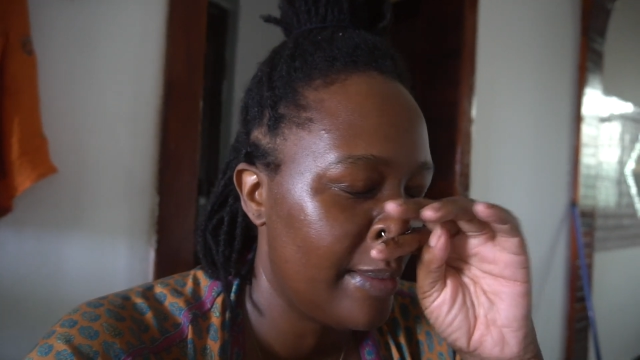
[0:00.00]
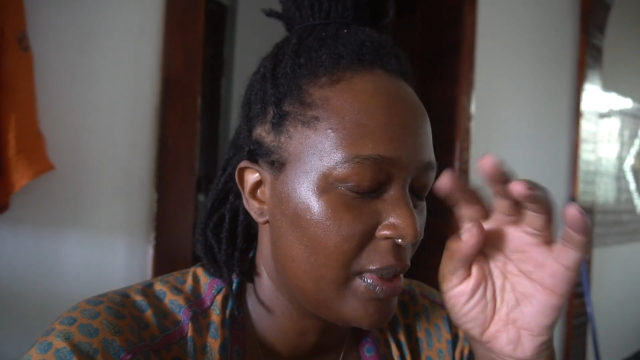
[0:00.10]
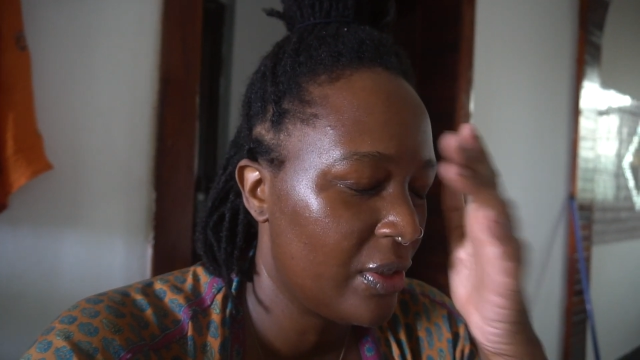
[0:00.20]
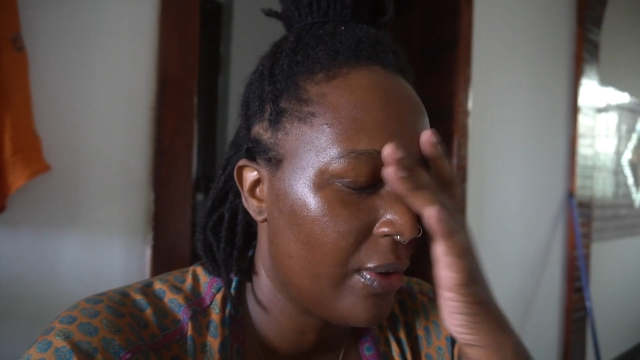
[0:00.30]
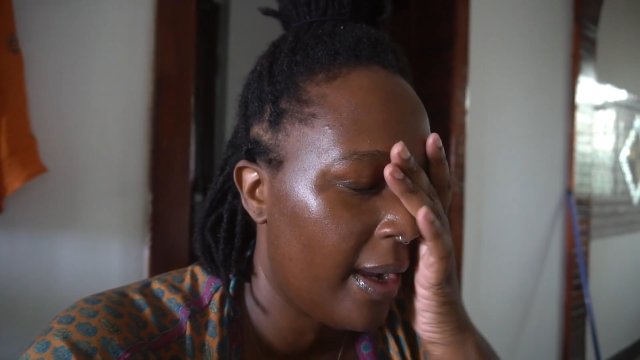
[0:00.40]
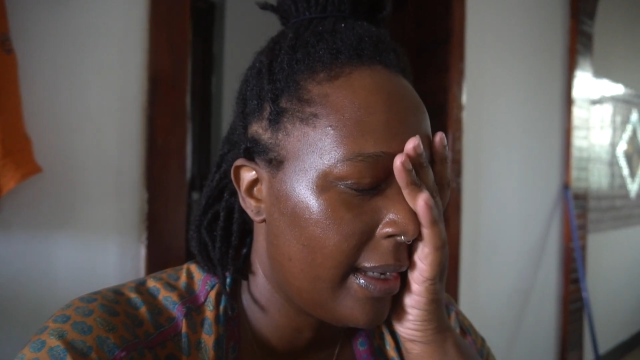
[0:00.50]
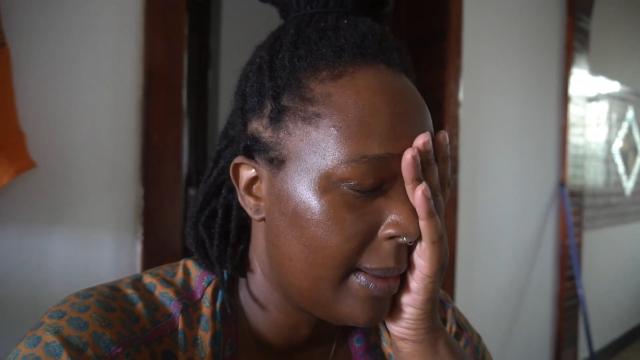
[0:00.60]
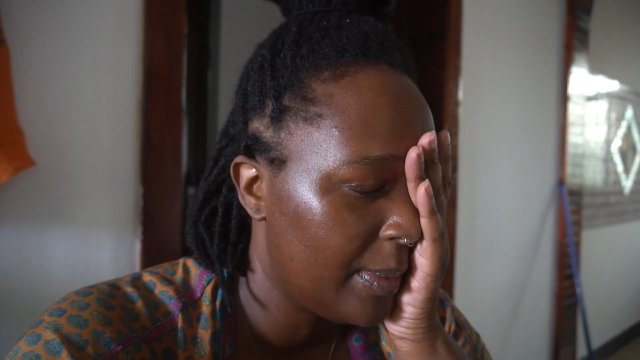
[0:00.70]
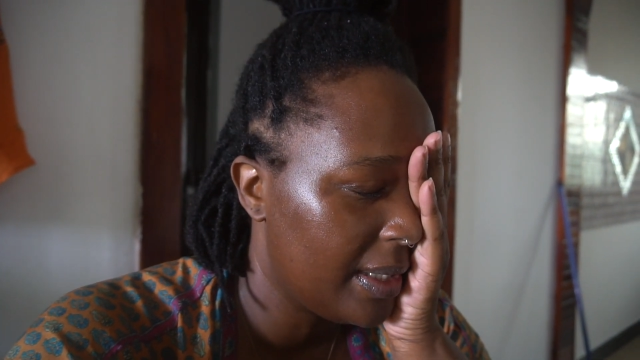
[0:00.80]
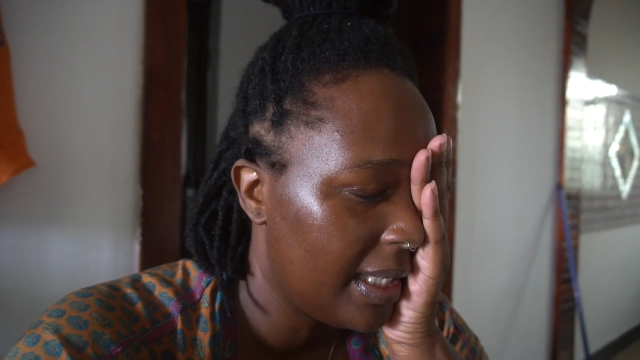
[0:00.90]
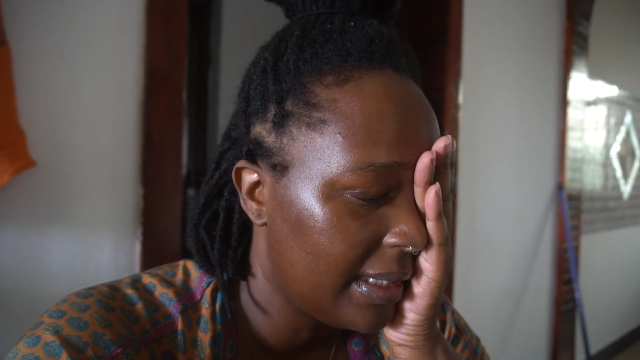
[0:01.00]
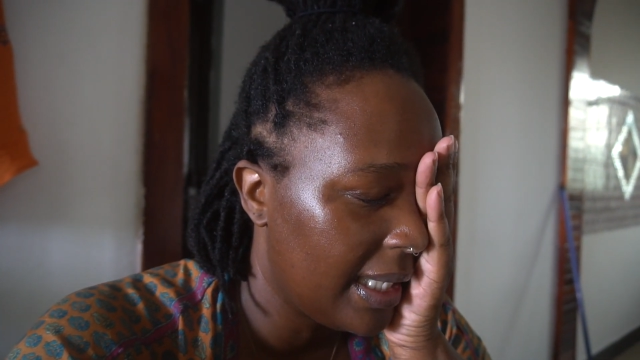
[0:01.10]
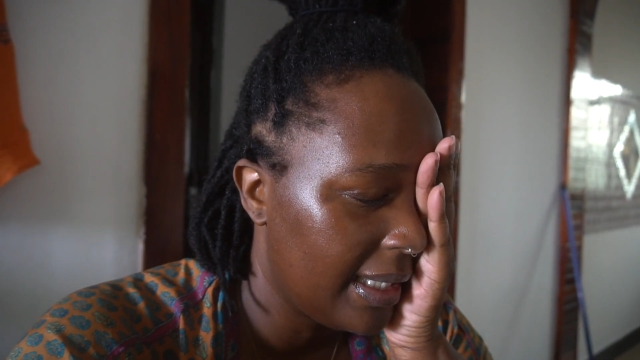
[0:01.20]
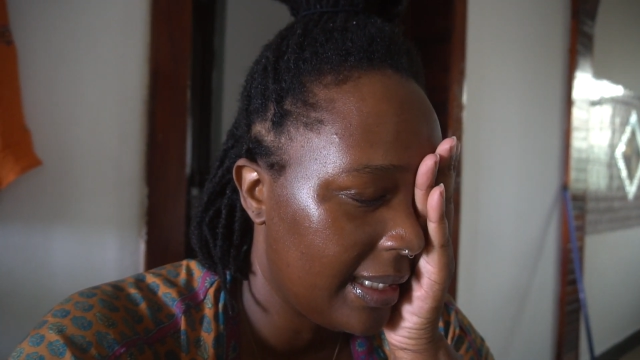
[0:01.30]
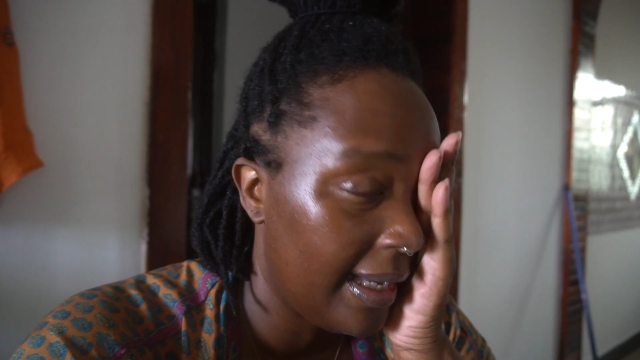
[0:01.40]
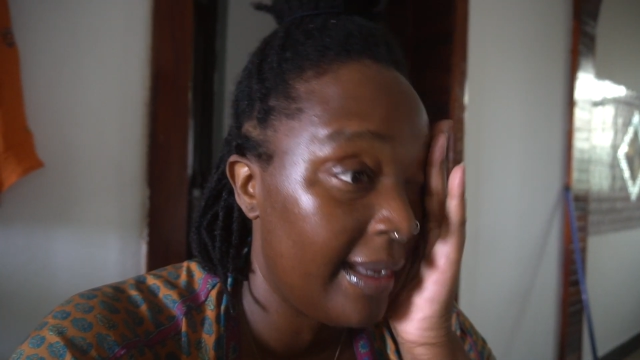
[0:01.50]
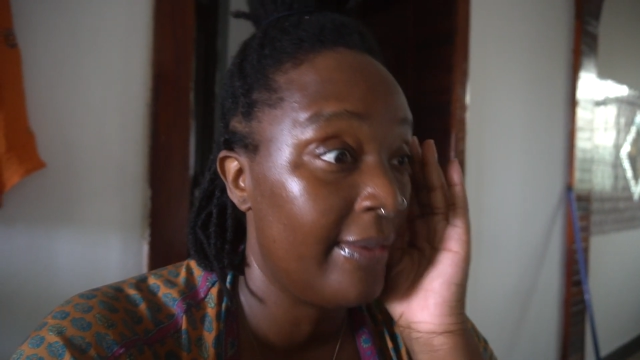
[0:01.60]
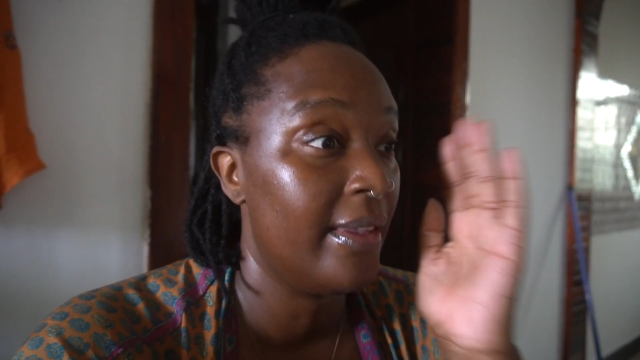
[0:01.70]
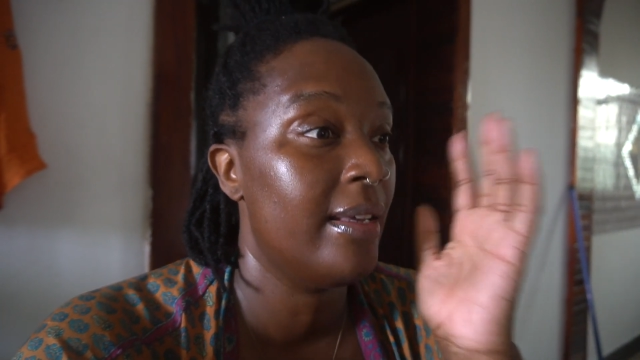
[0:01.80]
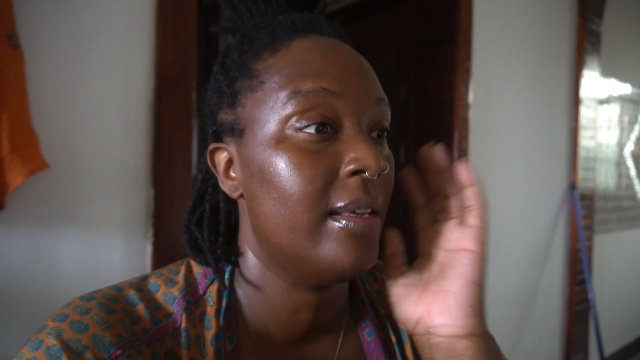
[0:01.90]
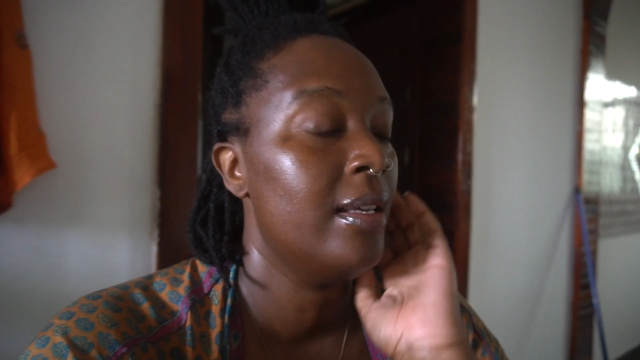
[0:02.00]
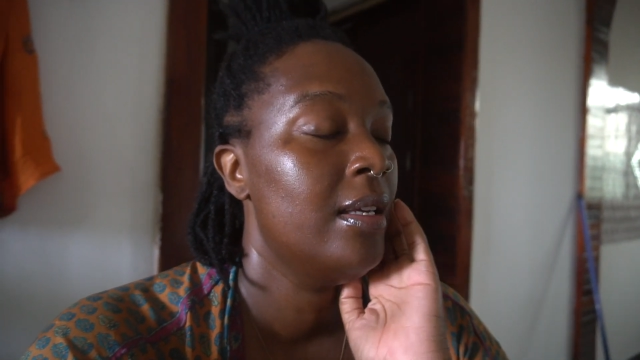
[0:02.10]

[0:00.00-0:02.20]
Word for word: I'm just crying. I'm just like thanking God that